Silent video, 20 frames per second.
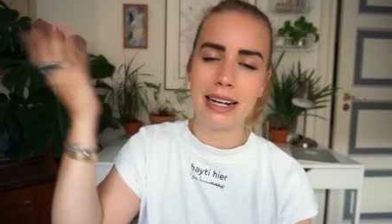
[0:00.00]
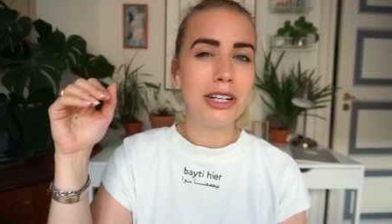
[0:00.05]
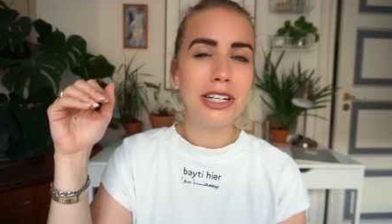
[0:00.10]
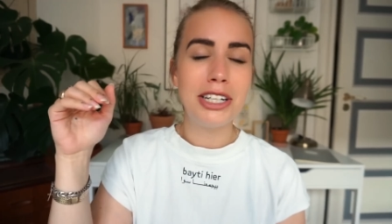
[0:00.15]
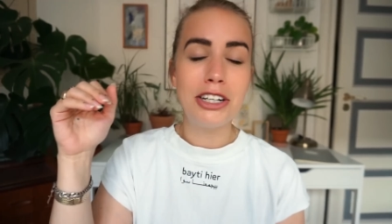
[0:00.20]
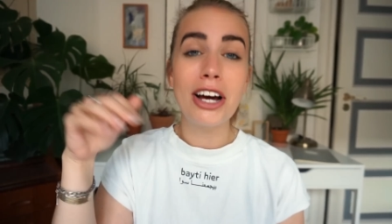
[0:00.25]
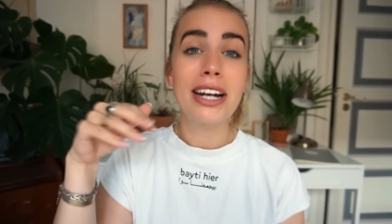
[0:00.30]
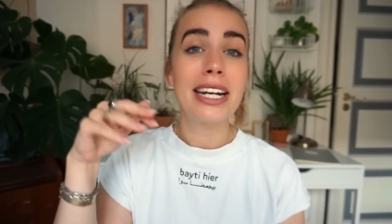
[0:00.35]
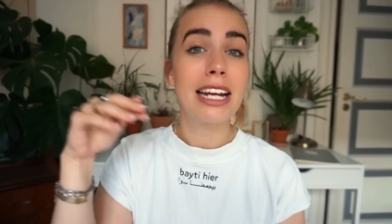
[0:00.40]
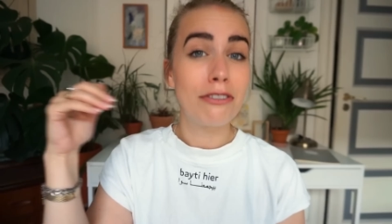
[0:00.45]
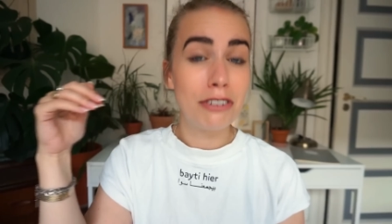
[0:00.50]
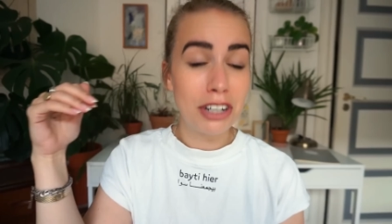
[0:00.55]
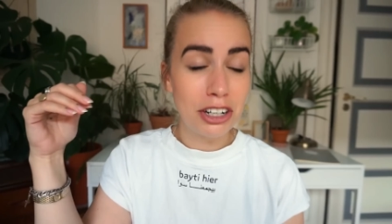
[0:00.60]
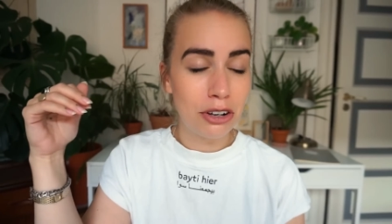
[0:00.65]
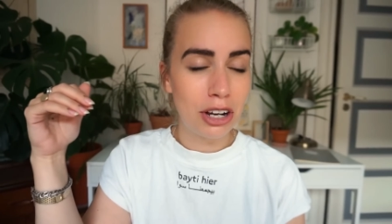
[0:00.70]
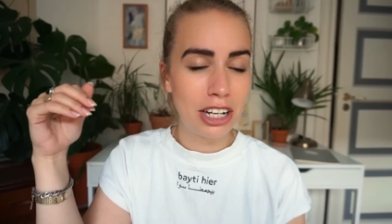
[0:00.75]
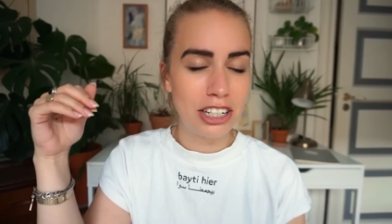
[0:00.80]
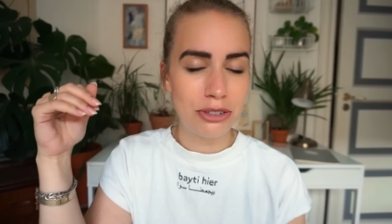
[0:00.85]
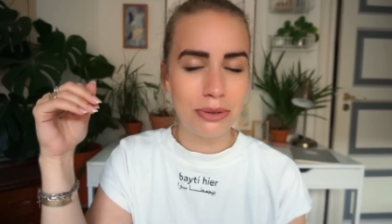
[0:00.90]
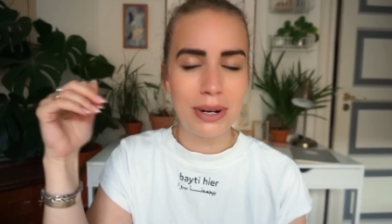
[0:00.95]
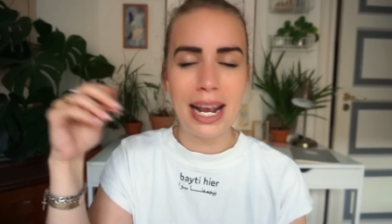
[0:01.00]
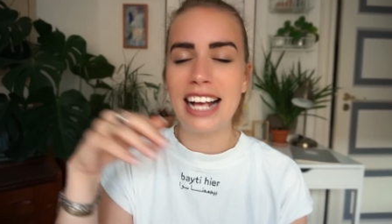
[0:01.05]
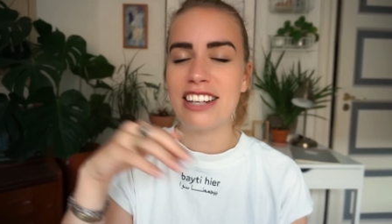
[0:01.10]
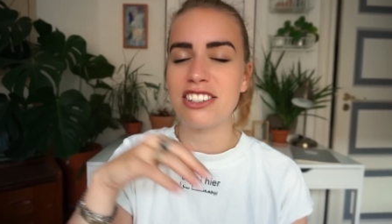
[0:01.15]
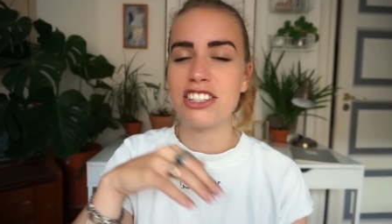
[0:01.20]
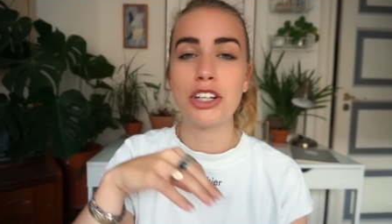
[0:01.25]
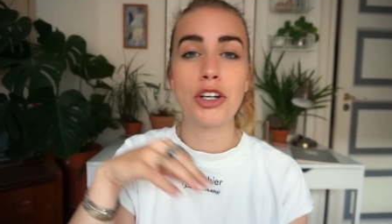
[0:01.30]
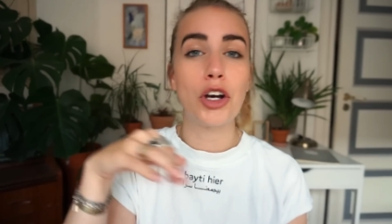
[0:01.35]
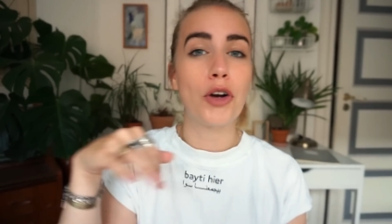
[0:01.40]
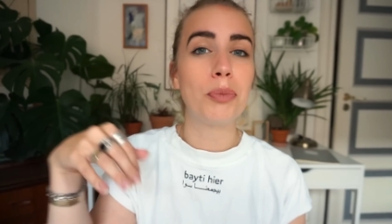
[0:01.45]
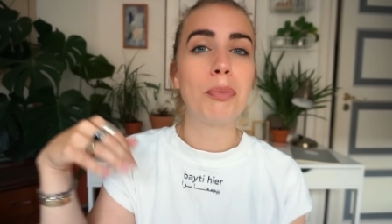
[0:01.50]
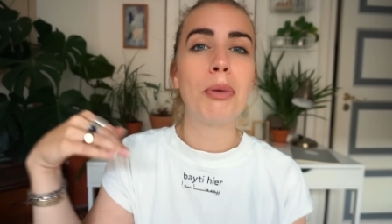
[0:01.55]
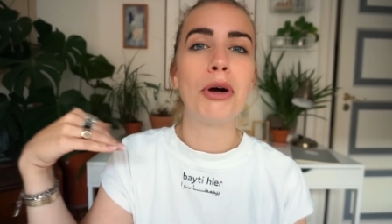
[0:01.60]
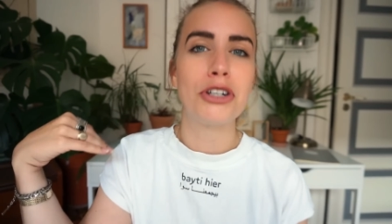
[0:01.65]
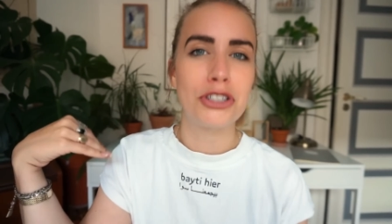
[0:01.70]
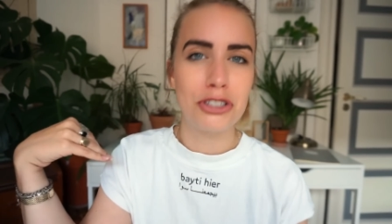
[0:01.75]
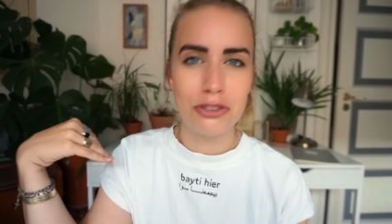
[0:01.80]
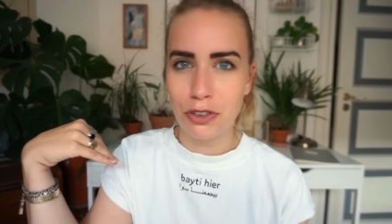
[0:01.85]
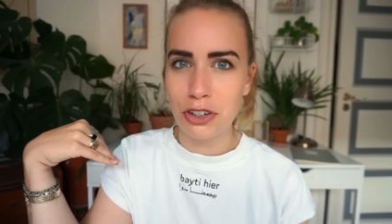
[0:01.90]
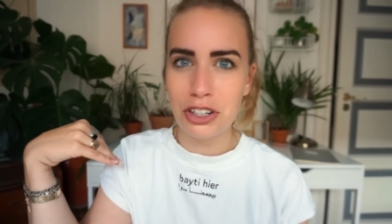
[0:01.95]
not every country has to go
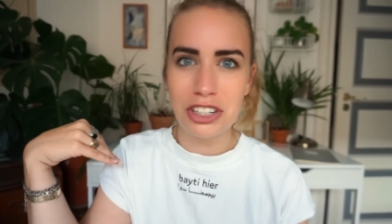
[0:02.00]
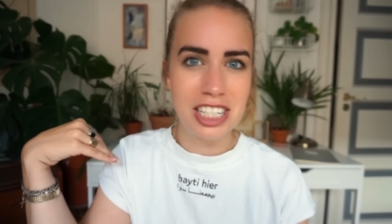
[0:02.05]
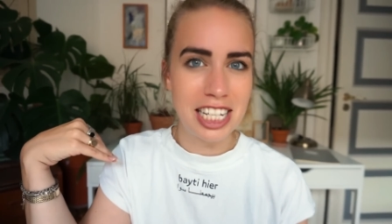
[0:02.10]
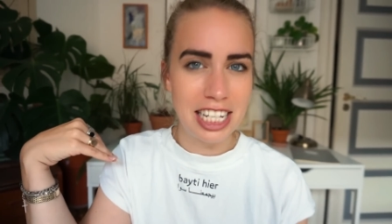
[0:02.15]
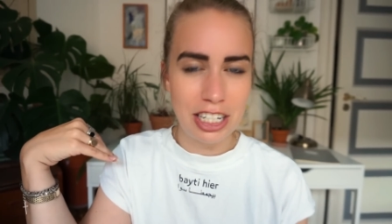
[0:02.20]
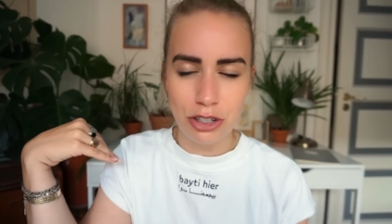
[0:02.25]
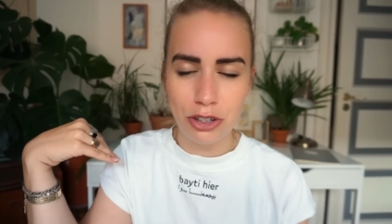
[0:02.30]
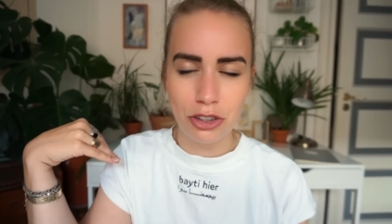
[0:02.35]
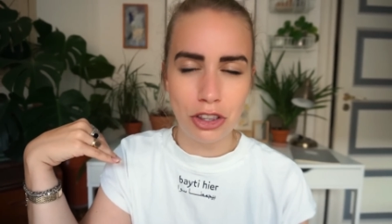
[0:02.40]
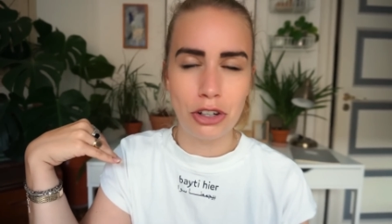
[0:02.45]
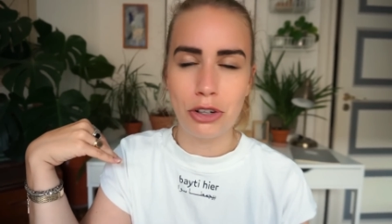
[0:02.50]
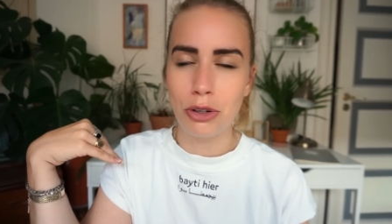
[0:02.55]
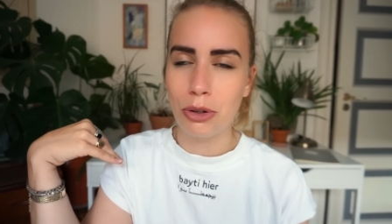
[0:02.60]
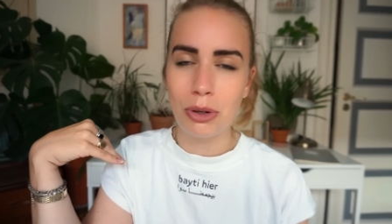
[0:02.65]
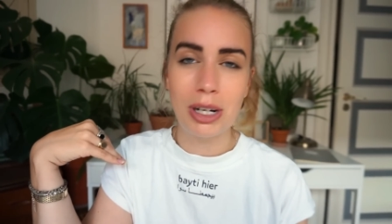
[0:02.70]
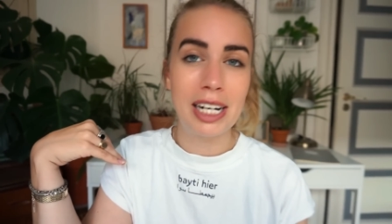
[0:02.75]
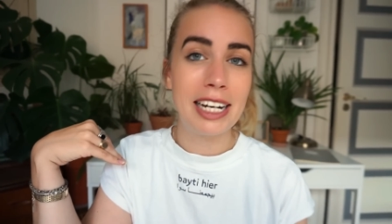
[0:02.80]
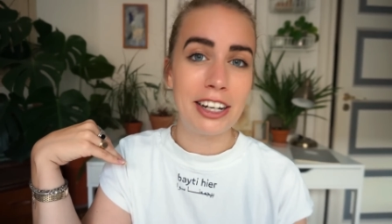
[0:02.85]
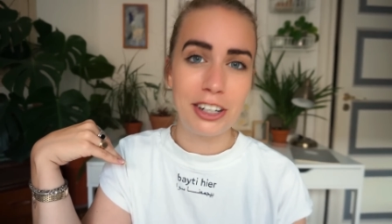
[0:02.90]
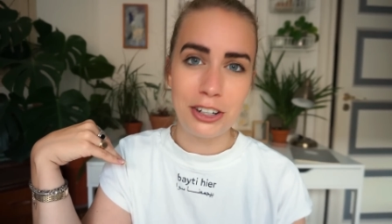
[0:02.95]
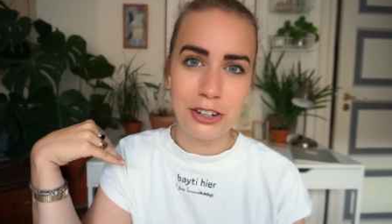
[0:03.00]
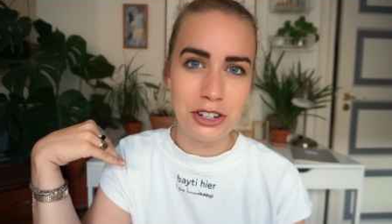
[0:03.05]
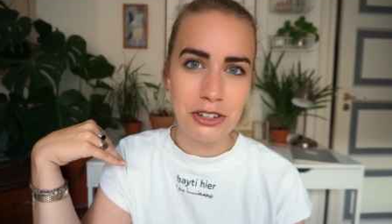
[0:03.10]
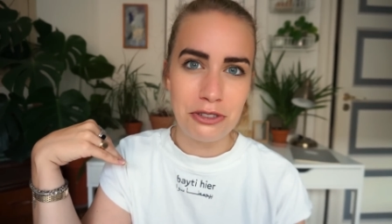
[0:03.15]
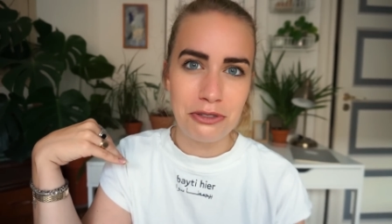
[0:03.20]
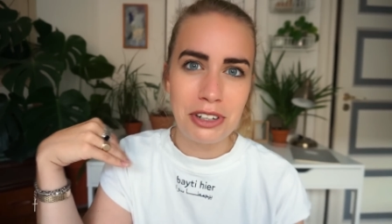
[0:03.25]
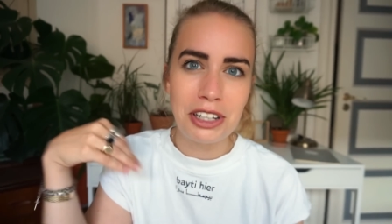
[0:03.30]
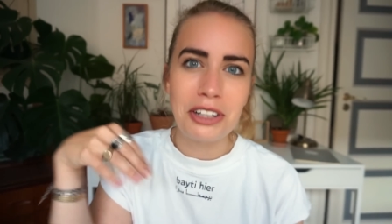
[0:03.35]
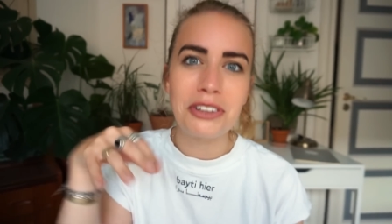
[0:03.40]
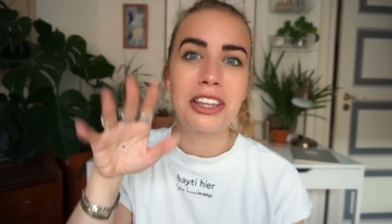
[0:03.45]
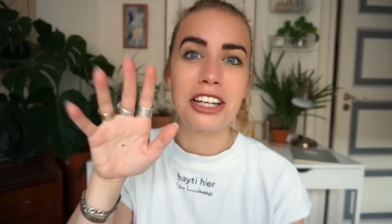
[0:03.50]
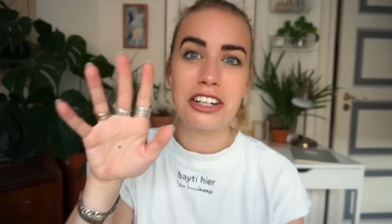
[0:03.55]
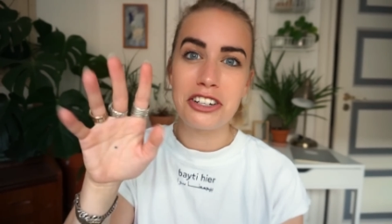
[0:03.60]
purse first into the nuclear energy field.